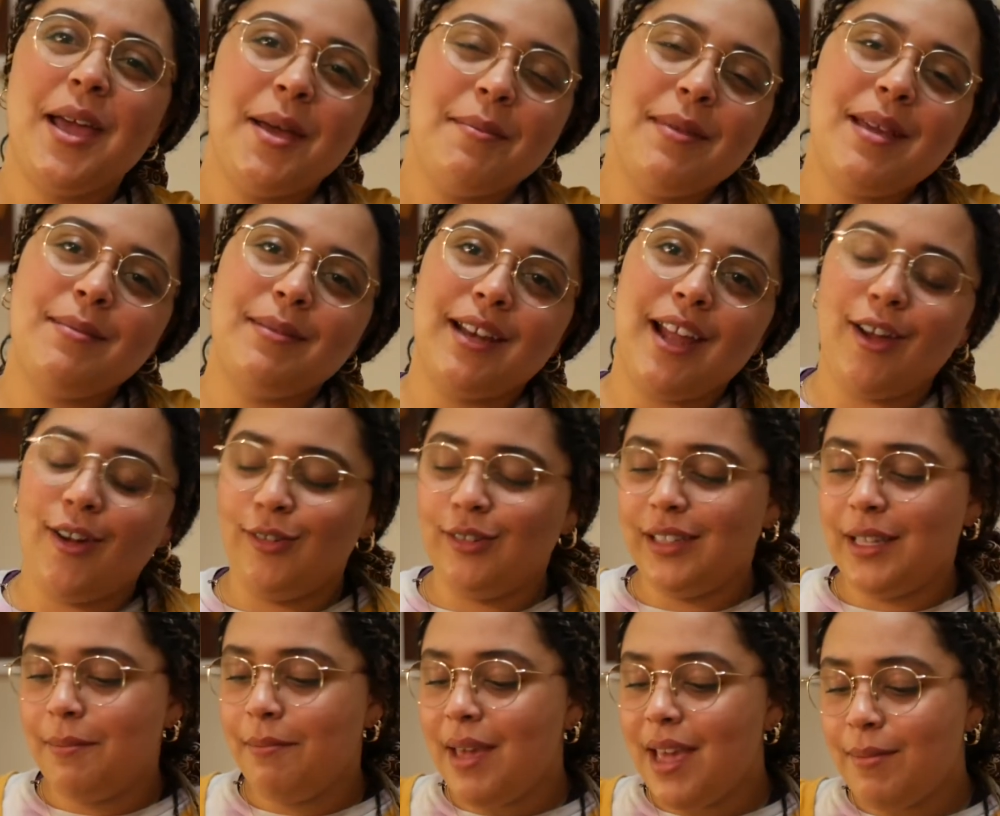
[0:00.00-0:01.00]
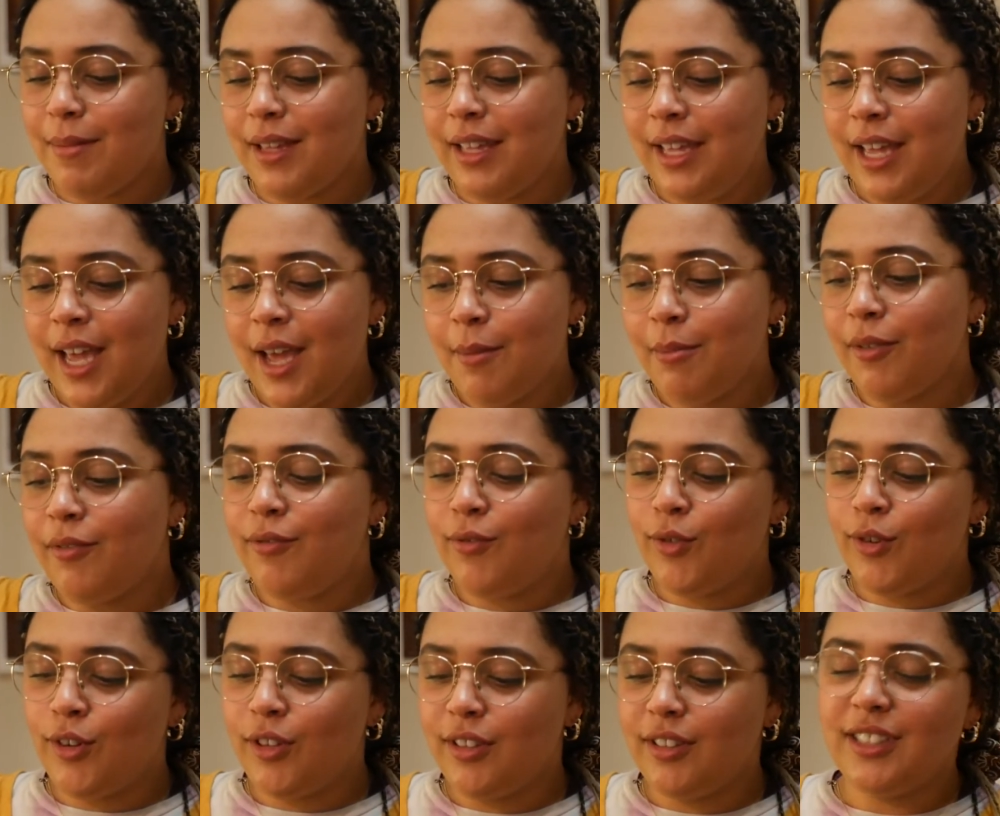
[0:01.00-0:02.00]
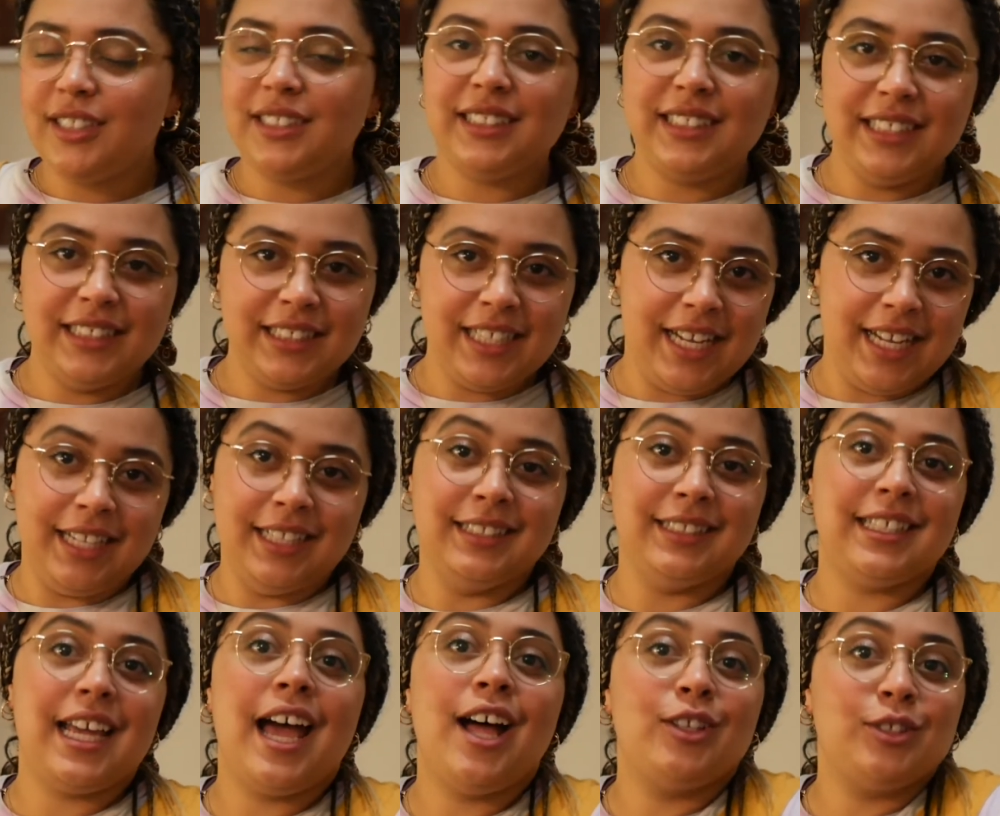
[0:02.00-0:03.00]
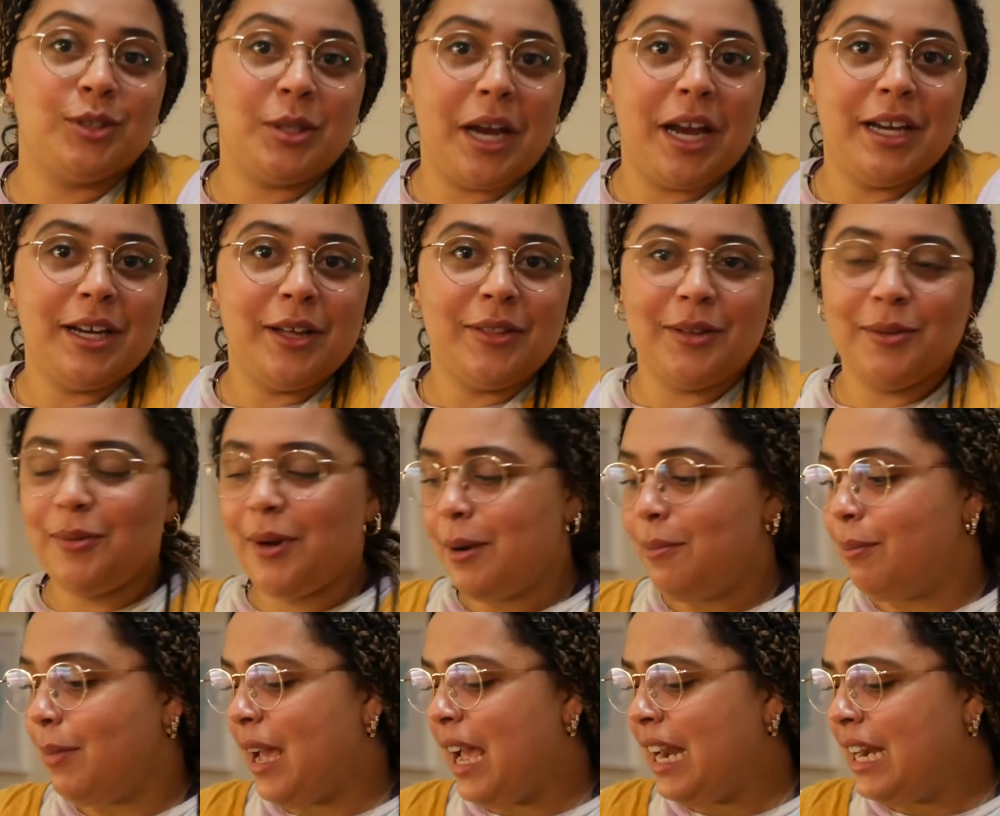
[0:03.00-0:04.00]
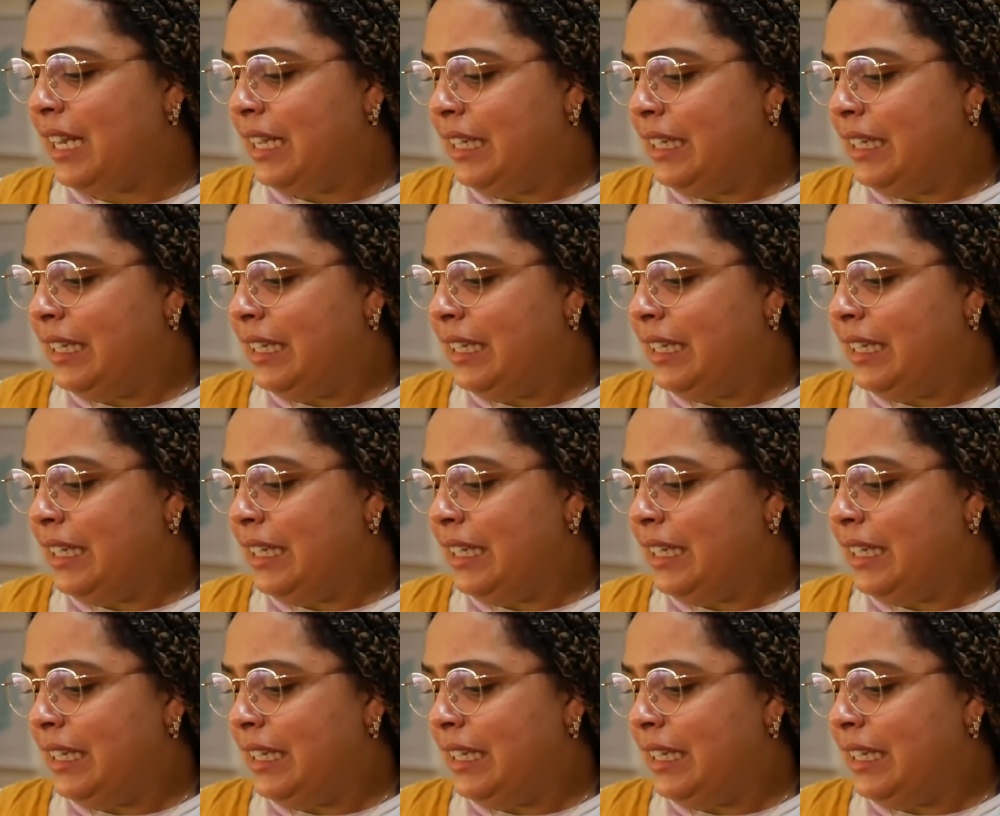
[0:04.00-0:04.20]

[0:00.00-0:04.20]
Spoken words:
Maybe not only, maybe before the season ends I'll try another one, but